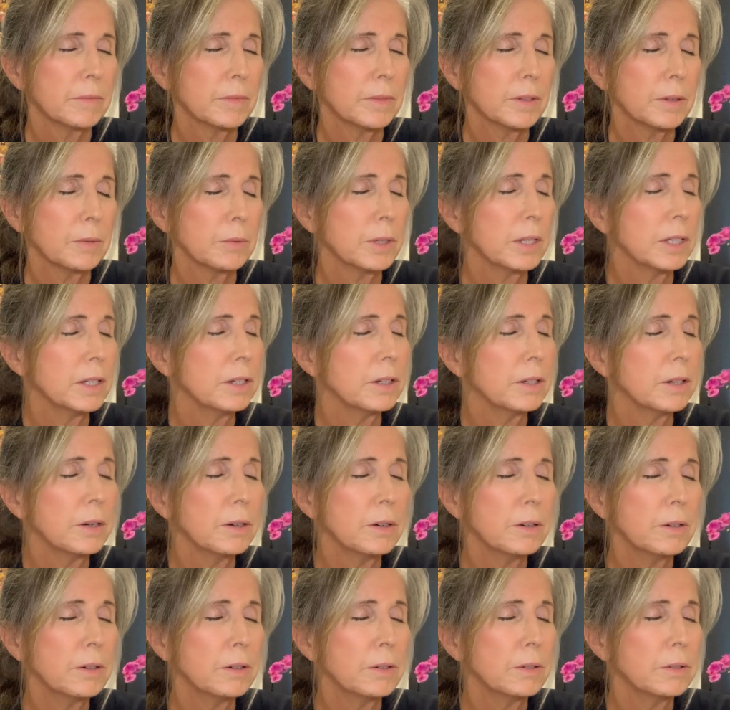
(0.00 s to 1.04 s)
We
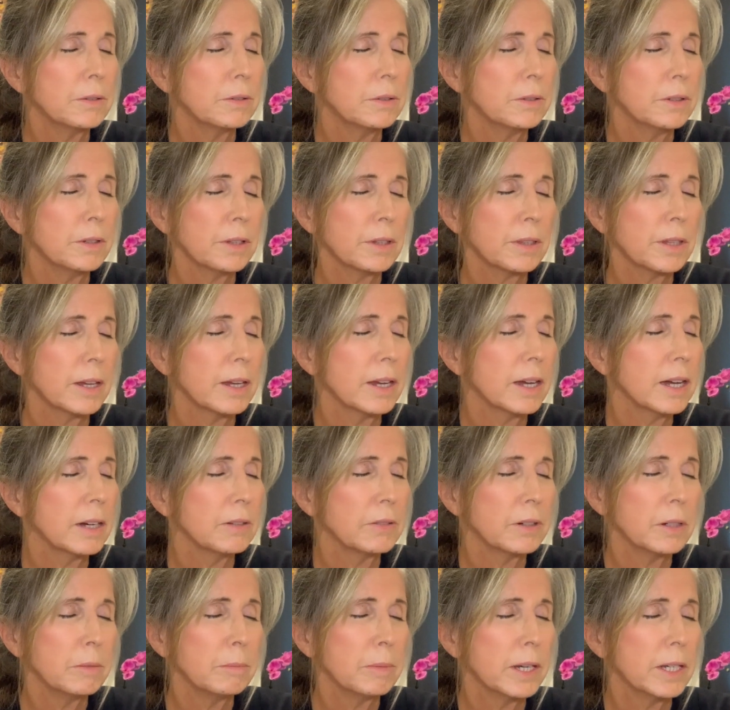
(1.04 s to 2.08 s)
know they have
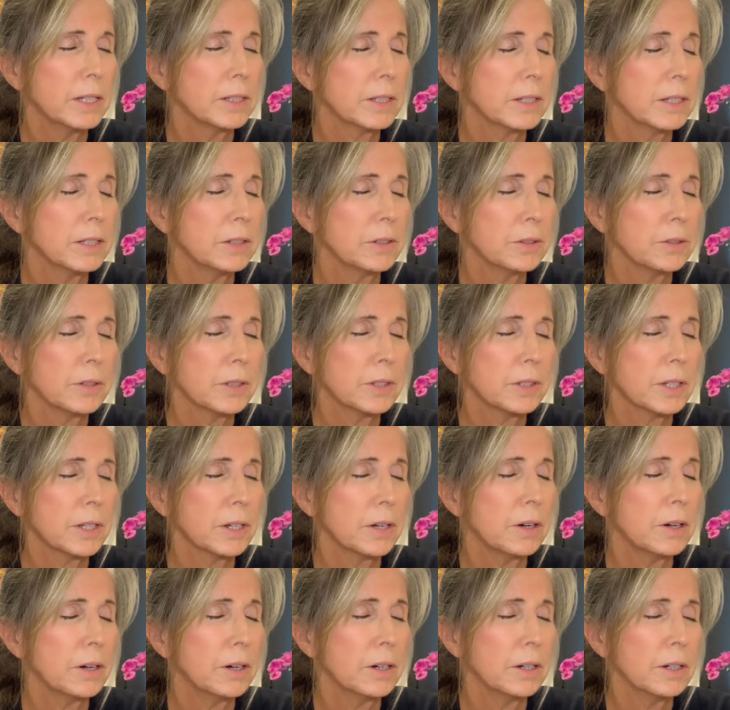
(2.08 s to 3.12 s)
our best interests at
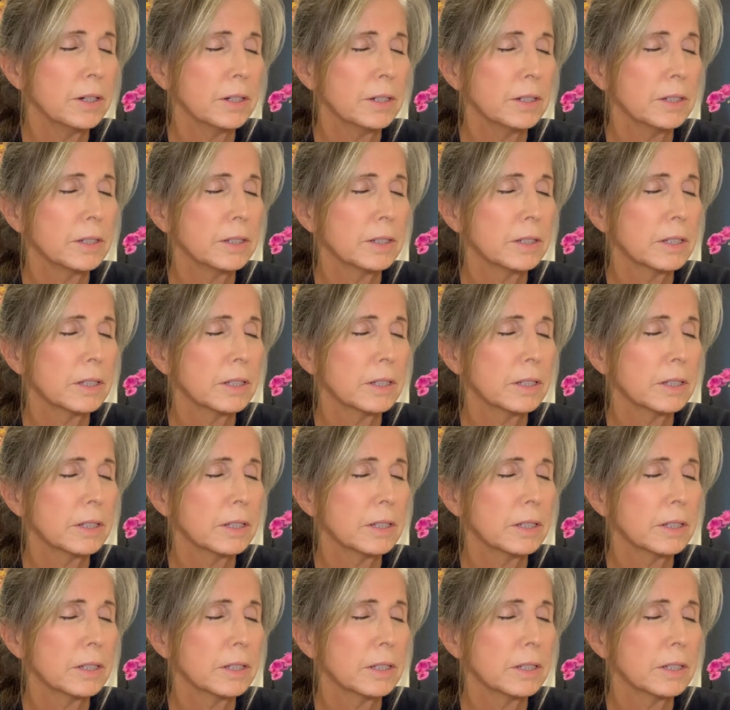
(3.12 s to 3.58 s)
heart.